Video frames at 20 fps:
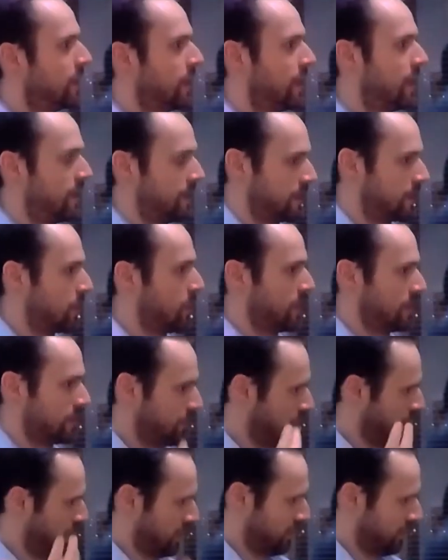and so
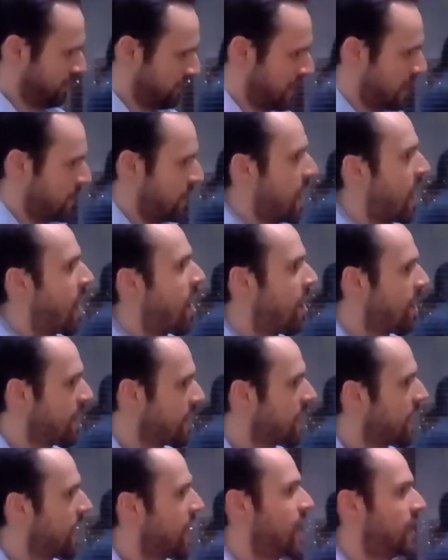it's very
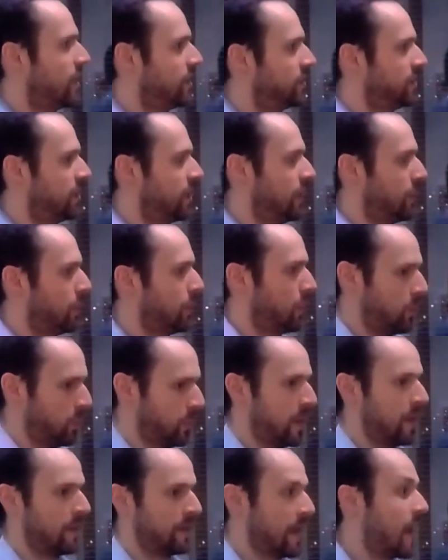eye-catching. But
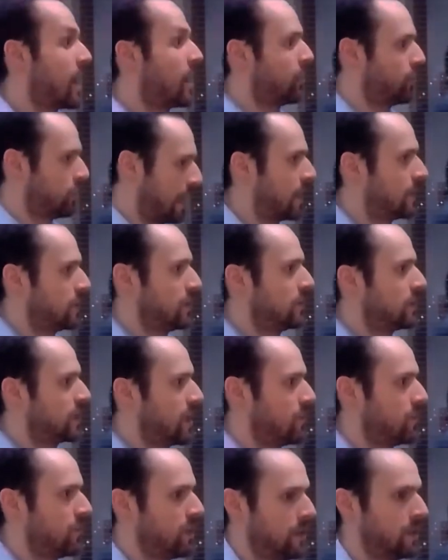when now, as you
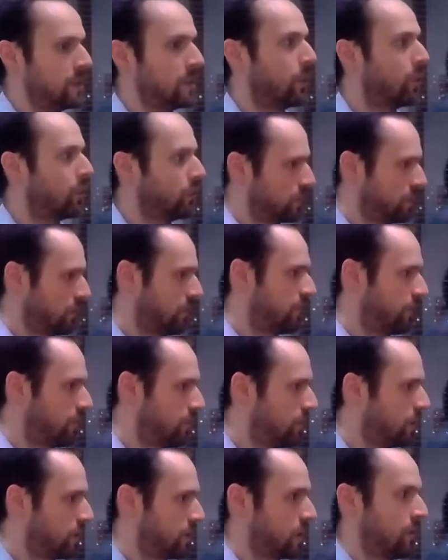say, we need to also
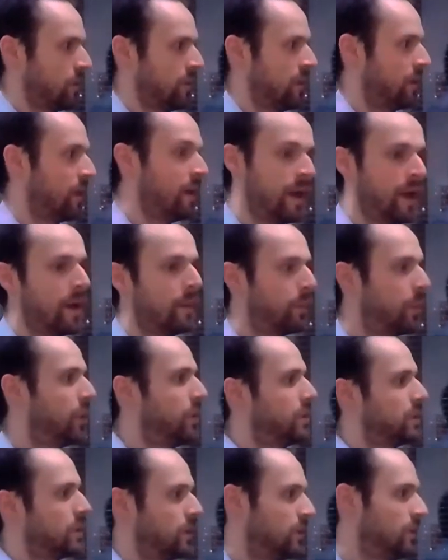focus on the
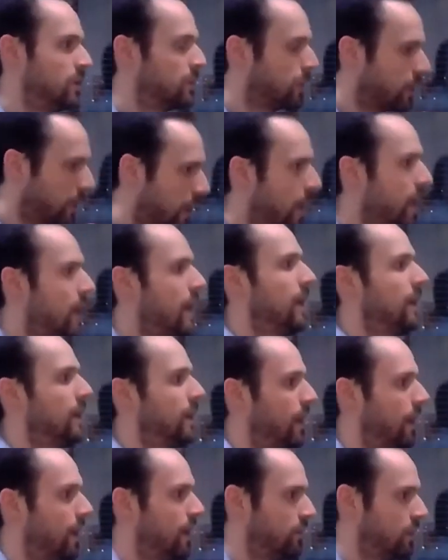person who's praying in
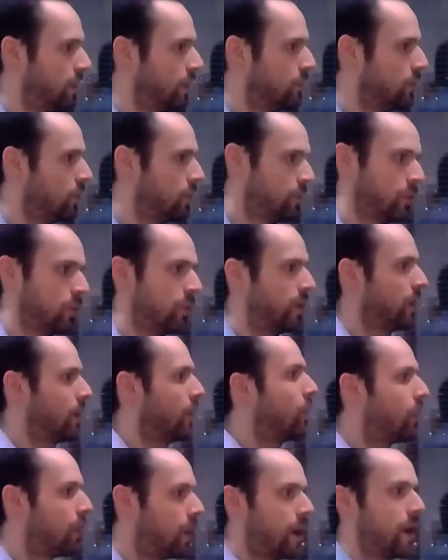their living room or in a
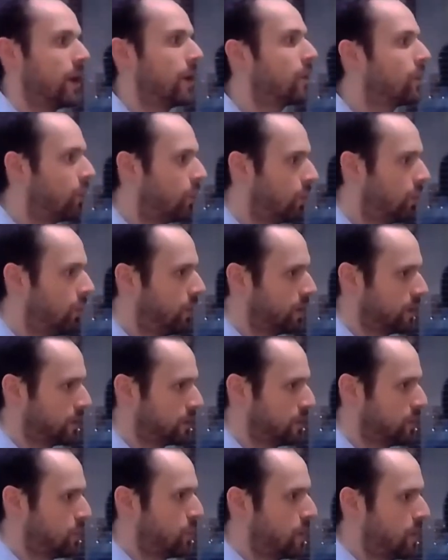quiet corner
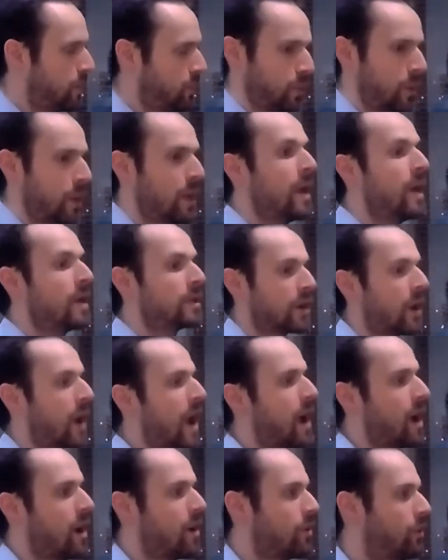somewhere. But so
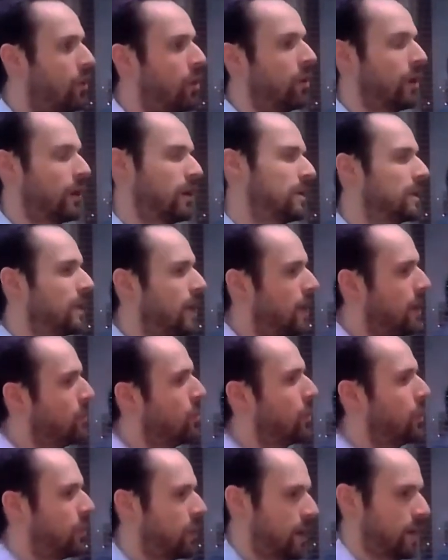how, on a slightly
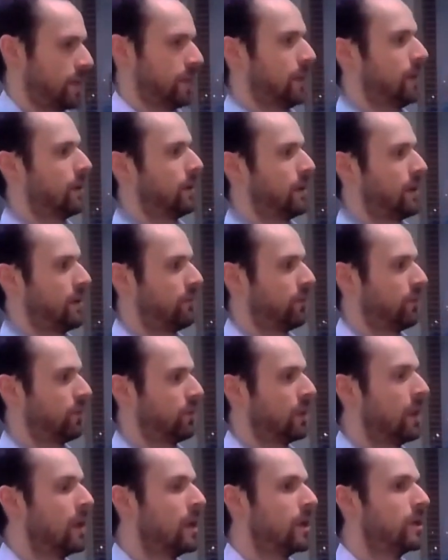more practical
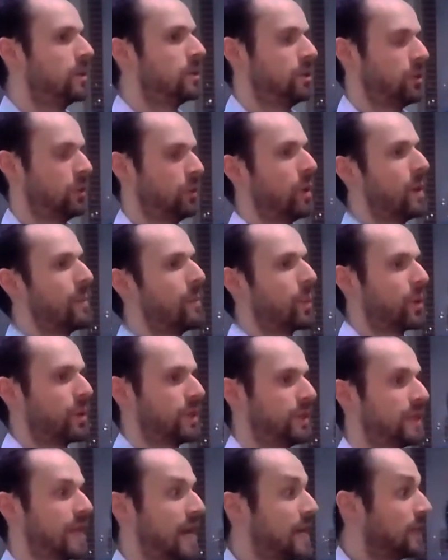level, do we
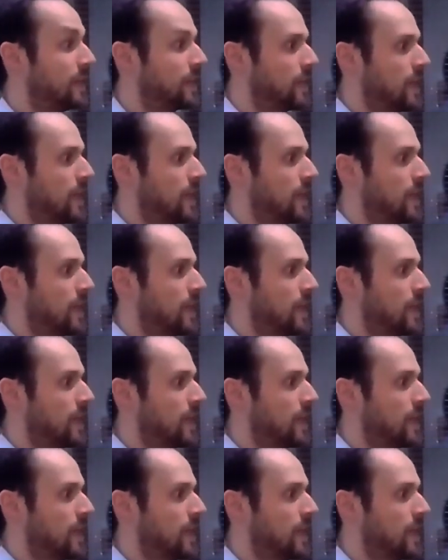present